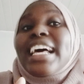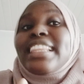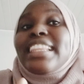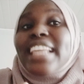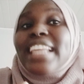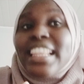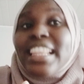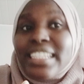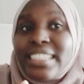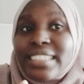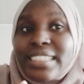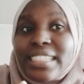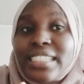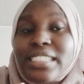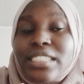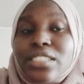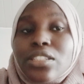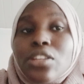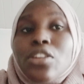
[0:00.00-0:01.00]

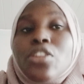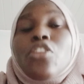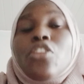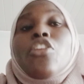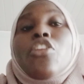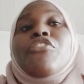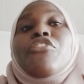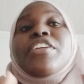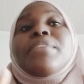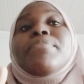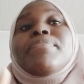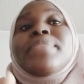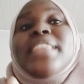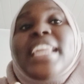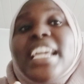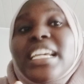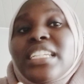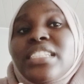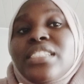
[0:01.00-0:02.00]
analysis of a
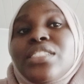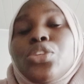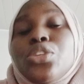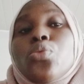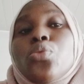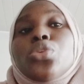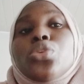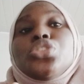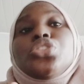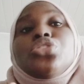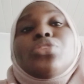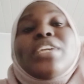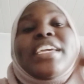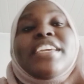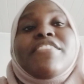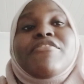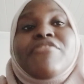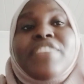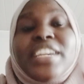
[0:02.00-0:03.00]
place you want to
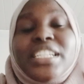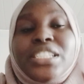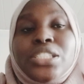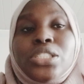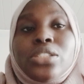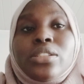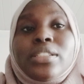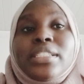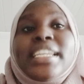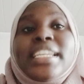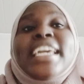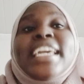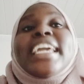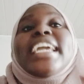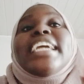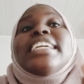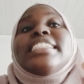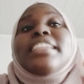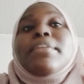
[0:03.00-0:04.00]
invest in
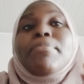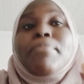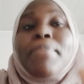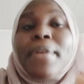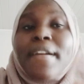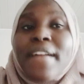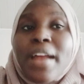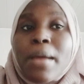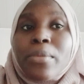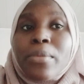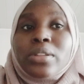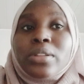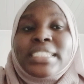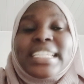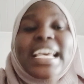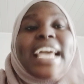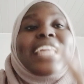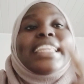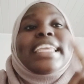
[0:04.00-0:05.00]
is a paramount
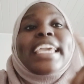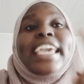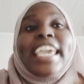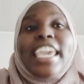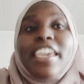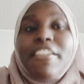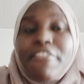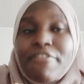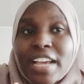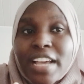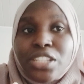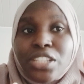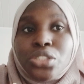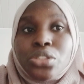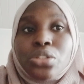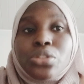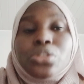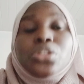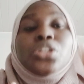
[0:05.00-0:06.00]
and key
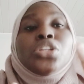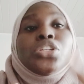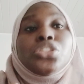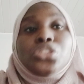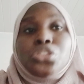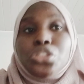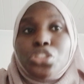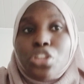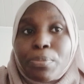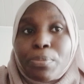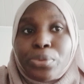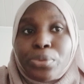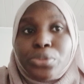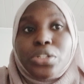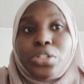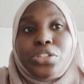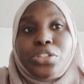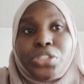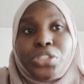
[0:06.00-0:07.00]
factor to your
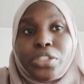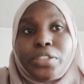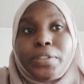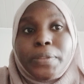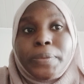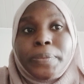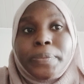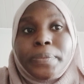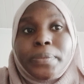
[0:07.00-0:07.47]
production.